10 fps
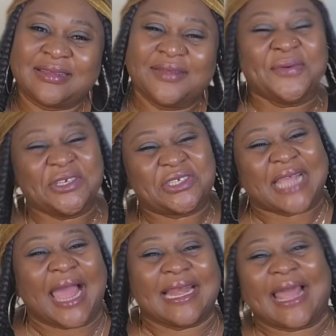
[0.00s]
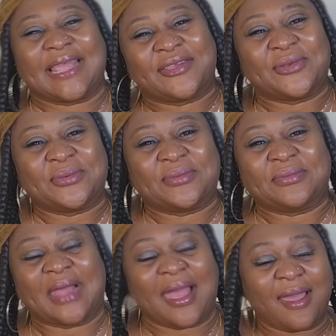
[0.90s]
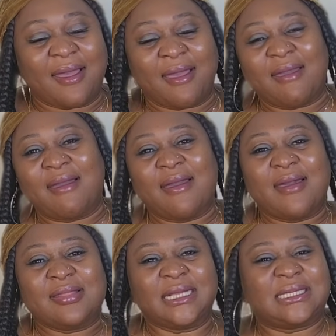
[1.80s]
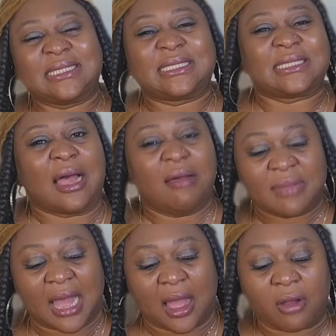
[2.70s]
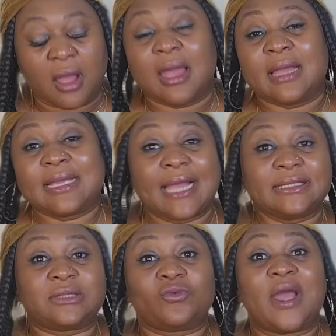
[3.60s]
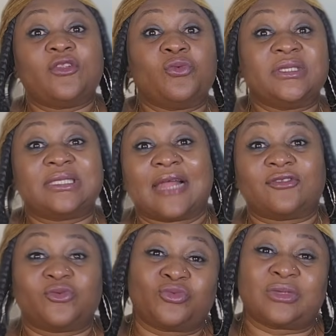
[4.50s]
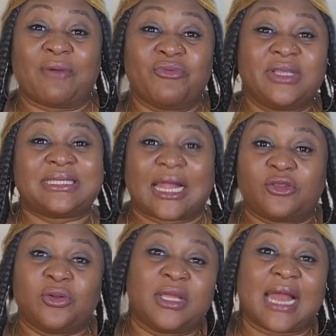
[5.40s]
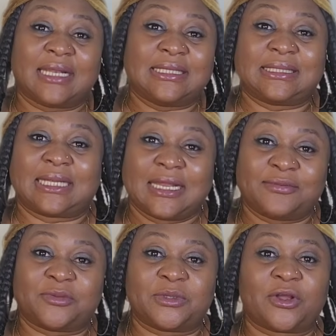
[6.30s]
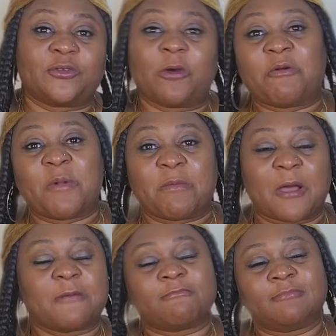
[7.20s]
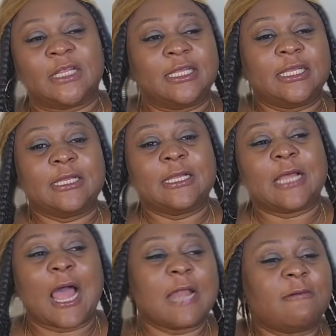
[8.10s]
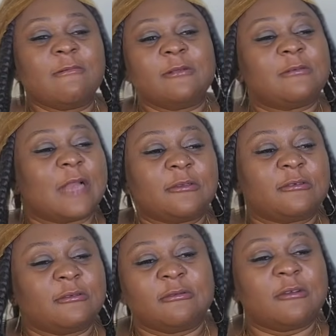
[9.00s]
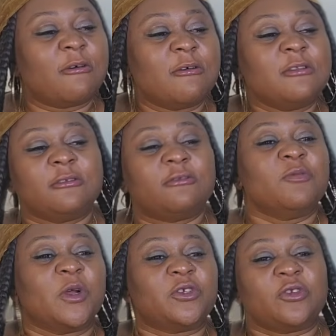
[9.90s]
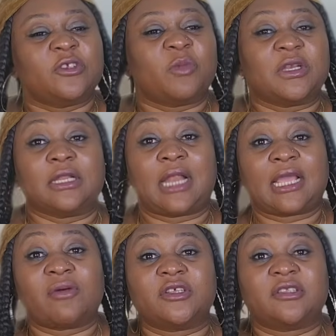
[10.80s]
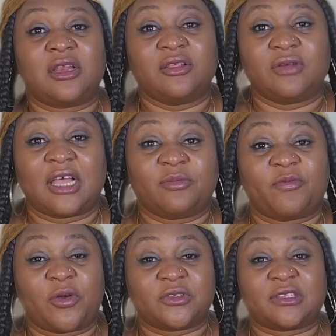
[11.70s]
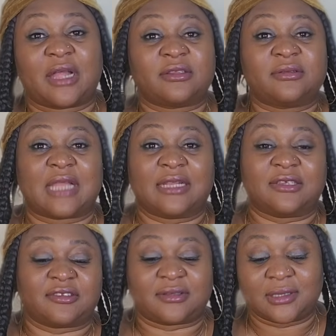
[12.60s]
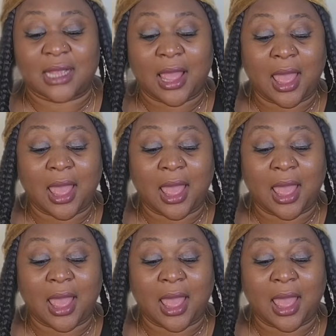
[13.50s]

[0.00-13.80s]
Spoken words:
A rich guy like you. Eh? This is somehow. Guys, where do we start? Can we start looking at these clips? Because Cocomama, I don't want to lie to you. Your own is too much this morning. Like I was telling you guys, before we start dissecting